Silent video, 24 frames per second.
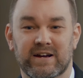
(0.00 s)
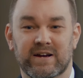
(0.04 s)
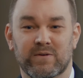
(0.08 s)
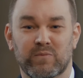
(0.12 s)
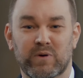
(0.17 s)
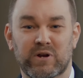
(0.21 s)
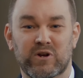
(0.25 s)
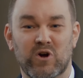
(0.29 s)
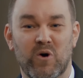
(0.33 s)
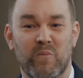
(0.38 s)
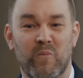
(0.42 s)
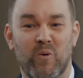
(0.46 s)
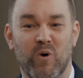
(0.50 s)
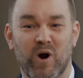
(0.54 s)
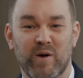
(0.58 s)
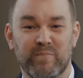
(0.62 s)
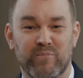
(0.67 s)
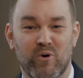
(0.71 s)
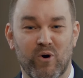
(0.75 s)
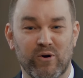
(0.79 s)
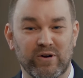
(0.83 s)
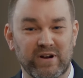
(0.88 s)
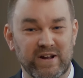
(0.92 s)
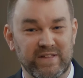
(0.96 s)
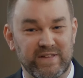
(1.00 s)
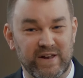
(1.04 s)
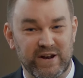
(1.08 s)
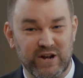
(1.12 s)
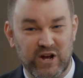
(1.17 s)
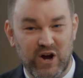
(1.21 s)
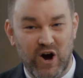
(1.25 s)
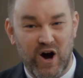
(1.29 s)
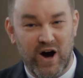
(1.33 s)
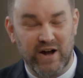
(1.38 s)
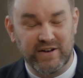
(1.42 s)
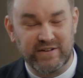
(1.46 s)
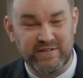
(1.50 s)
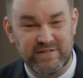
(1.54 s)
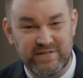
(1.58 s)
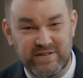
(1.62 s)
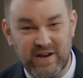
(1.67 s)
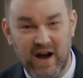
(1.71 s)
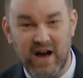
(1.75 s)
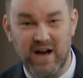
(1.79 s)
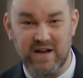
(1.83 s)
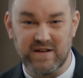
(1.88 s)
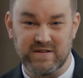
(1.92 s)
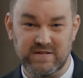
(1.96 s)
We know, more importantly, that God
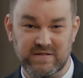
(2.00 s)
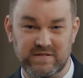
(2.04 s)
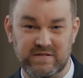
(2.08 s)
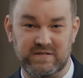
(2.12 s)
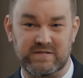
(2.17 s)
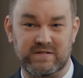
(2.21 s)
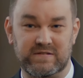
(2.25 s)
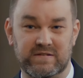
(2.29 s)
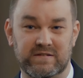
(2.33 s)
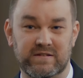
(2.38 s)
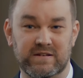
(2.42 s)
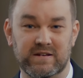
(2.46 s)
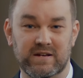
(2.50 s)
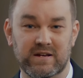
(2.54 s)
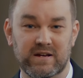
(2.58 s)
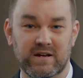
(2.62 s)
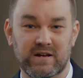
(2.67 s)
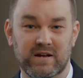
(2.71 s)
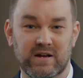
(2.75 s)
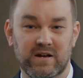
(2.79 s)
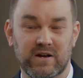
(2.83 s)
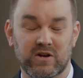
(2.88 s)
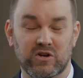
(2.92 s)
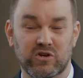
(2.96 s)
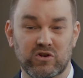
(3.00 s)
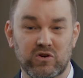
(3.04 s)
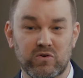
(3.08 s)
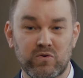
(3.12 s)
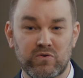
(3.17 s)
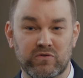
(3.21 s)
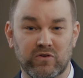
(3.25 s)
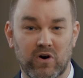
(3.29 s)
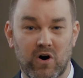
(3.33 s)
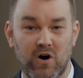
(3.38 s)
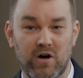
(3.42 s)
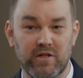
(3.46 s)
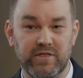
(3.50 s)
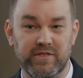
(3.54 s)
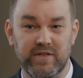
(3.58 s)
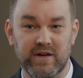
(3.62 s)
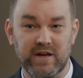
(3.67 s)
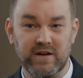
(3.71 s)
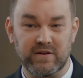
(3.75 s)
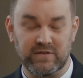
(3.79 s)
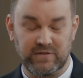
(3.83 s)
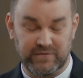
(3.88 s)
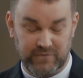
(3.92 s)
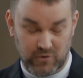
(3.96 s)
does use all
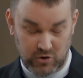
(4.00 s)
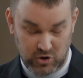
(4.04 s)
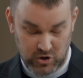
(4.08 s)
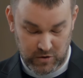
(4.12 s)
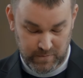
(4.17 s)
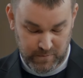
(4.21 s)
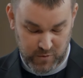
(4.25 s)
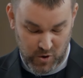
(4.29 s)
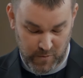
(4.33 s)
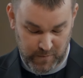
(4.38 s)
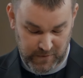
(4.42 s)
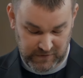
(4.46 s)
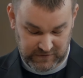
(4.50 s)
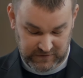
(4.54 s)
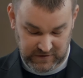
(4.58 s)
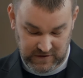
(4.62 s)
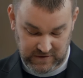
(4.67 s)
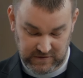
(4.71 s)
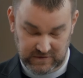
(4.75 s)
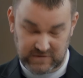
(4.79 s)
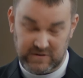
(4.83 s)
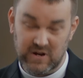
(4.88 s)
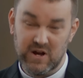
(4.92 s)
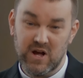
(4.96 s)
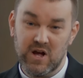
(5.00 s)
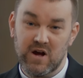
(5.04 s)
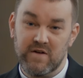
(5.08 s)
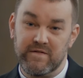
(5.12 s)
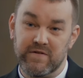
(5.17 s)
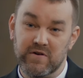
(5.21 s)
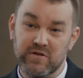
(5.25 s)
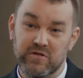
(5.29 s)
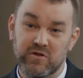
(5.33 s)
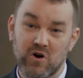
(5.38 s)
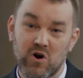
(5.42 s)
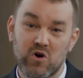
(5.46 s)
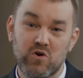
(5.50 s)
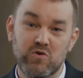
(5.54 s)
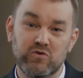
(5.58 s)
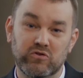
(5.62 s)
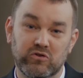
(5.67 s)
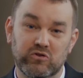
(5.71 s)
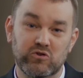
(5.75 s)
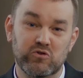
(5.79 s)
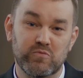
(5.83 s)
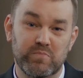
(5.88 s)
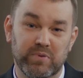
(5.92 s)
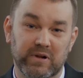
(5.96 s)
things for good purposes, for
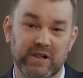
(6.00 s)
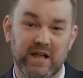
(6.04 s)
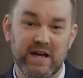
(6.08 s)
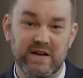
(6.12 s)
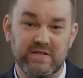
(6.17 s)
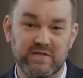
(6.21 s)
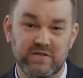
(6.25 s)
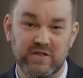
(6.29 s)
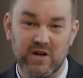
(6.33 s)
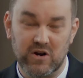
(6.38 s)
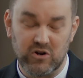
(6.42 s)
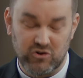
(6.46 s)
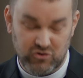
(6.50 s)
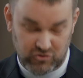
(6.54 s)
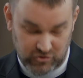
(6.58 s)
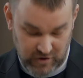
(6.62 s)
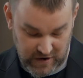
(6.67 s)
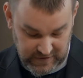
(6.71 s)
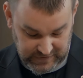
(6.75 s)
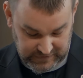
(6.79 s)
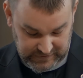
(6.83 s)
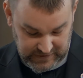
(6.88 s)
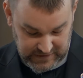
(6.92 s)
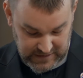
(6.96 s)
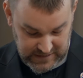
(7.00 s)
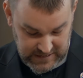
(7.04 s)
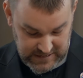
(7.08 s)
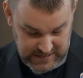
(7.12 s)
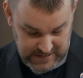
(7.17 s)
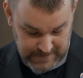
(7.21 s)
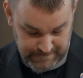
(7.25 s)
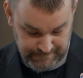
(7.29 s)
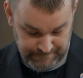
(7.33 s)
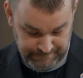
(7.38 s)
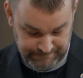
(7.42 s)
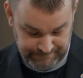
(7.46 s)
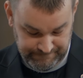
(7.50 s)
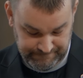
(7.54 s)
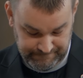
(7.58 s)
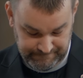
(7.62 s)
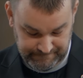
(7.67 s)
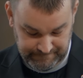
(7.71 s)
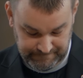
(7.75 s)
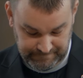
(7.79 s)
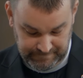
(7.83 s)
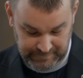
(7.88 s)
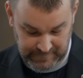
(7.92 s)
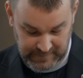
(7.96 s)
those who place their trust in him.
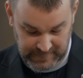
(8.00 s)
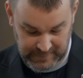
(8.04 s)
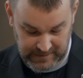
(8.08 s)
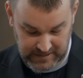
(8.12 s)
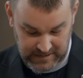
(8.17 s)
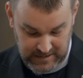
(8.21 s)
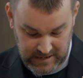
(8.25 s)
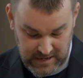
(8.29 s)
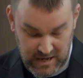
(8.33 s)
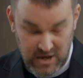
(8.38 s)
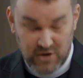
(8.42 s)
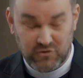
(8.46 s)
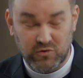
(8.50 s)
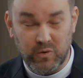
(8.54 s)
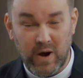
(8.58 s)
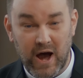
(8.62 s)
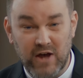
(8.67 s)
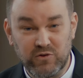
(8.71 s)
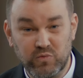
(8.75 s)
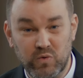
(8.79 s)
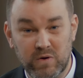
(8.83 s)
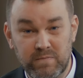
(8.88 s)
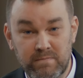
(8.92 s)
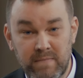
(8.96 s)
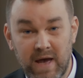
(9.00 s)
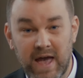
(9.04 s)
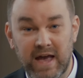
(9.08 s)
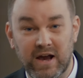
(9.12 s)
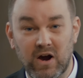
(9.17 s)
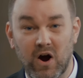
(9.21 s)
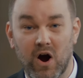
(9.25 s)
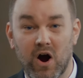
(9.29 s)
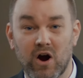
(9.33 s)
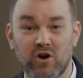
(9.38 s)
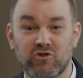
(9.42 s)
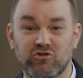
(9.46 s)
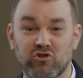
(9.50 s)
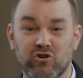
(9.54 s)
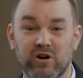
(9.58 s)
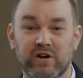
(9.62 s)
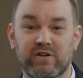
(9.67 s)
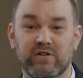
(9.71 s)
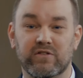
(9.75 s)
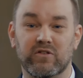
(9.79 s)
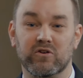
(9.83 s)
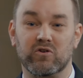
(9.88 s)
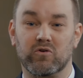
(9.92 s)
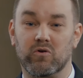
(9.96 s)
So as we make our journey
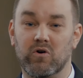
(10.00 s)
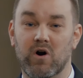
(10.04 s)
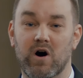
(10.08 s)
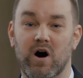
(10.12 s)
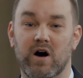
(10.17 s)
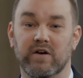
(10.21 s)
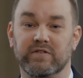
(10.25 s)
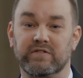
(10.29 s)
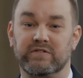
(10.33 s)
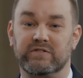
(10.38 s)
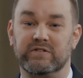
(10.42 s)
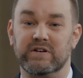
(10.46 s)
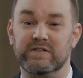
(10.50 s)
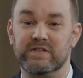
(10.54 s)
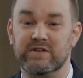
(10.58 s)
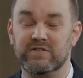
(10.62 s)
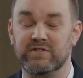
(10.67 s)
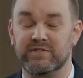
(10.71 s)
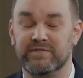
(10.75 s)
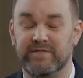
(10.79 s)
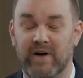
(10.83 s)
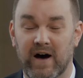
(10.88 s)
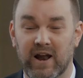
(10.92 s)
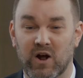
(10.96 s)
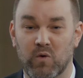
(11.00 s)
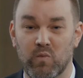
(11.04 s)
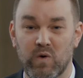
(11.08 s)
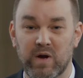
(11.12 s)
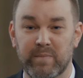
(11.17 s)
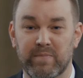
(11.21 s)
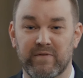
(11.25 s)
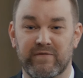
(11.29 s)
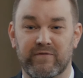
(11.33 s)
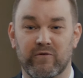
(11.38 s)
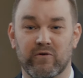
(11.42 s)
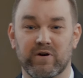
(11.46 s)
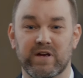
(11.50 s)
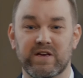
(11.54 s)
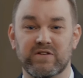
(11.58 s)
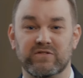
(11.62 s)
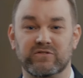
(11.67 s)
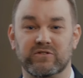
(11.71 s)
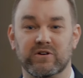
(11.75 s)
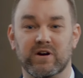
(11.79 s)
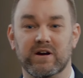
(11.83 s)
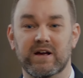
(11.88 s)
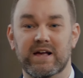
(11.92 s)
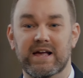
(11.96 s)
to the cross in this final week before
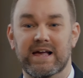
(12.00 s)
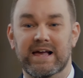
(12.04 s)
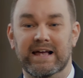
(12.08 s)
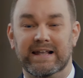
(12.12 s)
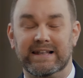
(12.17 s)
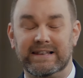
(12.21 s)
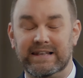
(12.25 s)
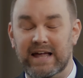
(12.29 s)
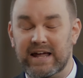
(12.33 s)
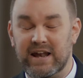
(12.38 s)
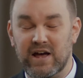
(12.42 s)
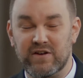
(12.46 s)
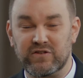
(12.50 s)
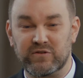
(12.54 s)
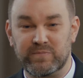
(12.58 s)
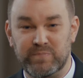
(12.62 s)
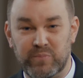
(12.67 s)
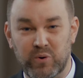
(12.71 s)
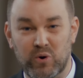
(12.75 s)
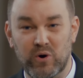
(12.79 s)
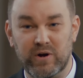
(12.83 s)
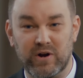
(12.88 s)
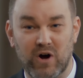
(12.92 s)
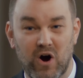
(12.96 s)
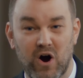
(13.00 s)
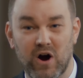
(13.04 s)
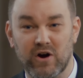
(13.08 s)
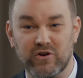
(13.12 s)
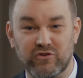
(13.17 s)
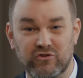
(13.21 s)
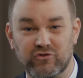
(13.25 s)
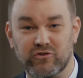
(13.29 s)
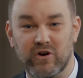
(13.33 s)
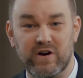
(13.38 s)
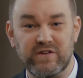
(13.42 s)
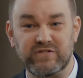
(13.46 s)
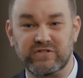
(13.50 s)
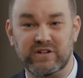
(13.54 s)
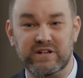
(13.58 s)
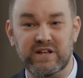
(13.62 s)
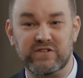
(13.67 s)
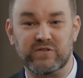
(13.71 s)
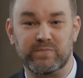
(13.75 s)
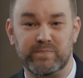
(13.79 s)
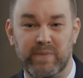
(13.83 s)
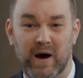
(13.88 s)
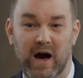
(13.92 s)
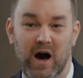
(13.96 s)
Easter, let us put our trust in
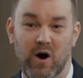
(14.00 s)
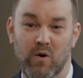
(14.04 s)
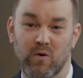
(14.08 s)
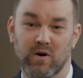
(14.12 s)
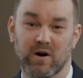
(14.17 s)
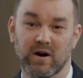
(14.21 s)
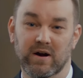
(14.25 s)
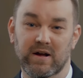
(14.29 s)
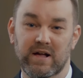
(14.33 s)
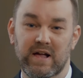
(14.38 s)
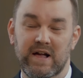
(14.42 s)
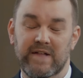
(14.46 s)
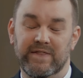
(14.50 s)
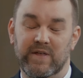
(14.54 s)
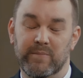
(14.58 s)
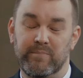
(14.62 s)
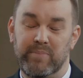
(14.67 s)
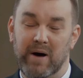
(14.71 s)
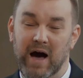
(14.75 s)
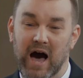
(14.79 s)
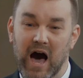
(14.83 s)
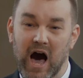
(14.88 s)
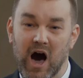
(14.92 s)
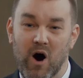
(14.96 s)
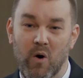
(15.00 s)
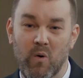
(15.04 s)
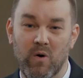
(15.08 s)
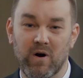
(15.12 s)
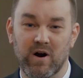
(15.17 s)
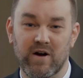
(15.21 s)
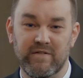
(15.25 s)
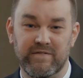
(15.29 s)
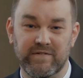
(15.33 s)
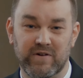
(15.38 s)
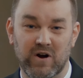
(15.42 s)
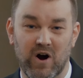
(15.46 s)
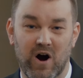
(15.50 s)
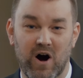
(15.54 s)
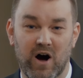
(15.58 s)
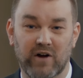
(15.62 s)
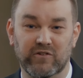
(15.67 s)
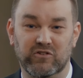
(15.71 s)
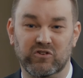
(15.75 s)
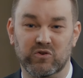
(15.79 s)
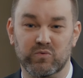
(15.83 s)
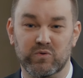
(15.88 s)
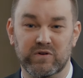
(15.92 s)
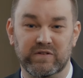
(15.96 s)
its power, the power of
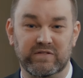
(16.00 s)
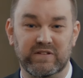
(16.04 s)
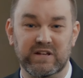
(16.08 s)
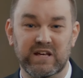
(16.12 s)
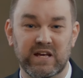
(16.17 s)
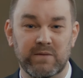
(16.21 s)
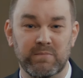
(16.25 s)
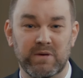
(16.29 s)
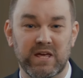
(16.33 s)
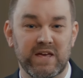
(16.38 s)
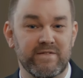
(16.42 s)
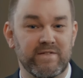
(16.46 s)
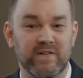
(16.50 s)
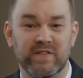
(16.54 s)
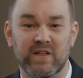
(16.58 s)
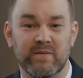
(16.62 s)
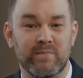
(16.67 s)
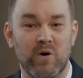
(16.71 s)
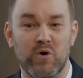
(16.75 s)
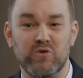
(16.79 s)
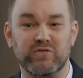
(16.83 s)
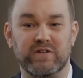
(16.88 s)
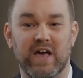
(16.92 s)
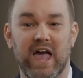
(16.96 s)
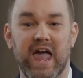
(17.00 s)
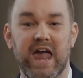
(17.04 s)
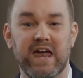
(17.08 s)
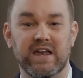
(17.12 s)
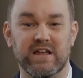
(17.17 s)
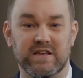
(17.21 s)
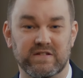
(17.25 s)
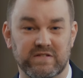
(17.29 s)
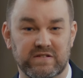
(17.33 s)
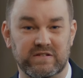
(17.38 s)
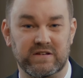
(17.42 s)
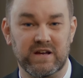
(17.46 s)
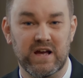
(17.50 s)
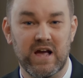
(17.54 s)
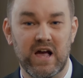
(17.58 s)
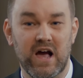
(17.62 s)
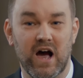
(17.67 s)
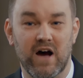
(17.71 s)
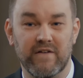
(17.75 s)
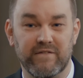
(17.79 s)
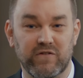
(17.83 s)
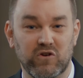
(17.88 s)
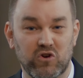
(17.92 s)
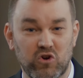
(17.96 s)
God to redeem even the most heinous
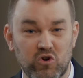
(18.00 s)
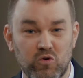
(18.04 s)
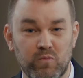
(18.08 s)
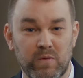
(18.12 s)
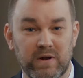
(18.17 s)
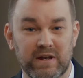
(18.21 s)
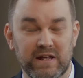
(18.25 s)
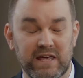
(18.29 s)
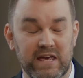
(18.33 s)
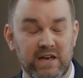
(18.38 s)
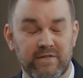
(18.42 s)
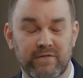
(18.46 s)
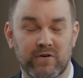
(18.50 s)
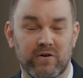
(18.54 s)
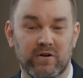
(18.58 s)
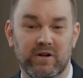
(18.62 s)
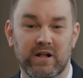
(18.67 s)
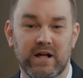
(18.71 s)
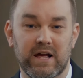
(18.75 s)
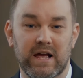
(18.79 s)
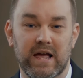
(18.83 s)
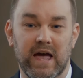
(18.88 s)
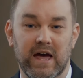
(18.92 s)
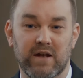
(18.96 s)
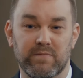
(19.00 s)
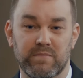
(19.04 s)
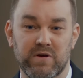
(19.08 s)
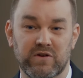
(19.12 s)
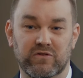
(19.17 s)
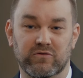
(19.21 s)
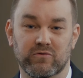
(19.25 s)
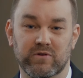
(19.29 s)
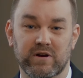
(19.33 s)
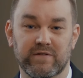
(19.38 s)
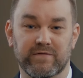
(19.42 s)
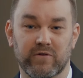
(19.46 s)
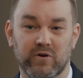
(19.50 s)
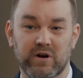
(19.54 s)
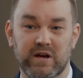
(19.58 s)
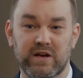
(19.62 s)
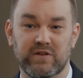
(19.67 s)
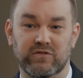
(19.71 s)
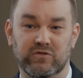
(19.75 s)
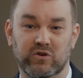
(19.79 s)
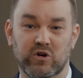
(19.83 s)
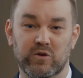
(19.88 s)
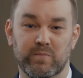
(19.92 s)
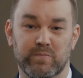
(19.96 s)
of human evil and misery for
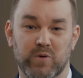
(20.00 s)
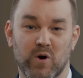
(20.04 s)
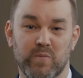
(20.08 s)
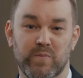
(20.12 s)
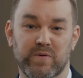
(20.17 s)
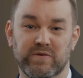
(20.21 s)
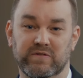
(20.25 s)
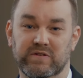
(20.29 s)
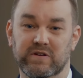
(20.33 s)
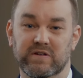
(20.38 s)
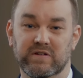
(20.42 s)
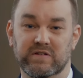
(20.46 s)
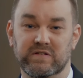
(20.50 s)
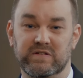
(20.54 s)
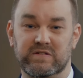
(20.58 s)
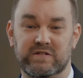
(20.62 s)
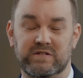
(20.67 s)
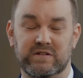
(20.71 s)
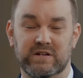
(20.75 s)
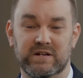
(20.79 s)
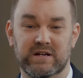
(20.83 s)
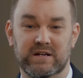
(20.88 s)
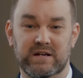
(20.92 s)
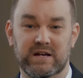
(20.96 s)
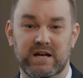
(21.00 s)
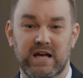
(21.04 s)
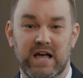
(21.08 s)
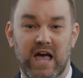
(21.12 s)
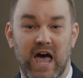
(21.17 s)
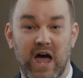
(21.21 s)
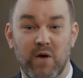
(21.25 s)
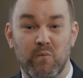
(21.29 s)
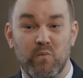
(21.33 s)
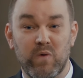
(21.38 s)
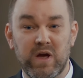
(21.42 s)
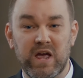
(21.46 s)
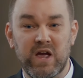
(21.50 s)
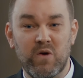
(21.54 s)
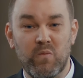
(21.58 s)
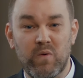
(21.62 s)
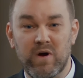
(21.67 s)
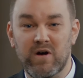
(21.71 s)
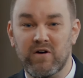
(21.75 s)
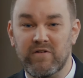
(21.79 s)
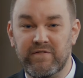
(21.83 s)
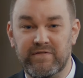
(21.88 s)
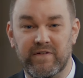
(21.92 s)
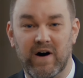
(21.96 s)
his good purposes. And we
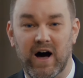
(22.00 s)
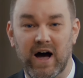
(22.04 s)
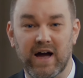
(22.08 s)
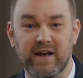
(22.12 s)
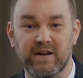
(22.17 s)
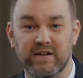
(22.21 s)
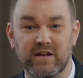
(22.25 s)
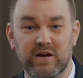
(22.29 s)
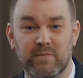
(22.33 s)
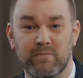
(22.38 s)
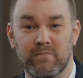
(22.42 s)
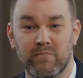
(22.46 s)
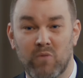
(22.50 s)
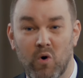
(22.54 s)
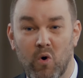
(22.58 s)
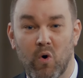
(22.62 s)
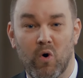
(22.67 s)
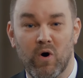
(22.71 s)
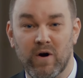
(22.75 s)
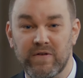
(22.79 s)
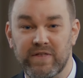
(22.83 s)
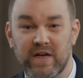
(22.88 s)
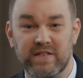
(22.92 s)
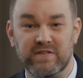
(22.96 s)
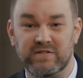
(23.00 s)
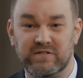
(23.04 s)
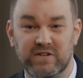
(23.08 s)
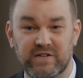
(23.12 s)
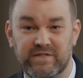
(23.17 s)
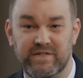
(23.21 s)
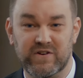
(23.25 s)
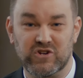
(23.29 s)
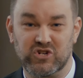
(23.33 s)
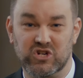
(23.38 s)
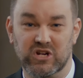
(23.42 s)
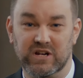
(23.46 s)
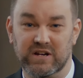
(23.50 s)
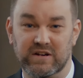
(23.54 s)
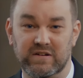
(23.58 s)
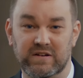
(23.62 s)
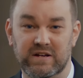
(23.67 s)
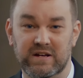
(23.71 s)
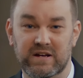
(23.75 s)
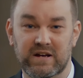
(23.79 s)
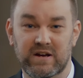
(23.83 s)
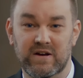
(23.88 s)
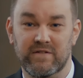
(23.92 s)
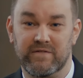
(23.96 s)
will find him more than
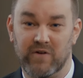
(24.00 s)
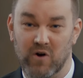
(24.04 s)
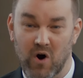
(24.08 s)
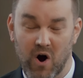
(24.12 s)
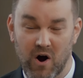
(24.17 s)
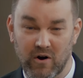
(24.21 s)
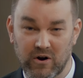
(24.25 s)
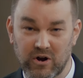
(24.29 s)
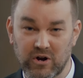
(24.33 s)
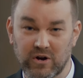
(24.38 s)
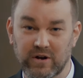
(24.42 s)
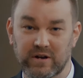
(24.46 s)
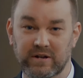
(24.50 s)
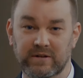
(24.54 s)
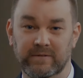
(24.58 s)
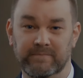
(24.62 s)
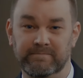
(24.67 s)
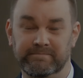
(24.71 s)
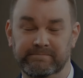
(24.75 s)
sufficient for our good.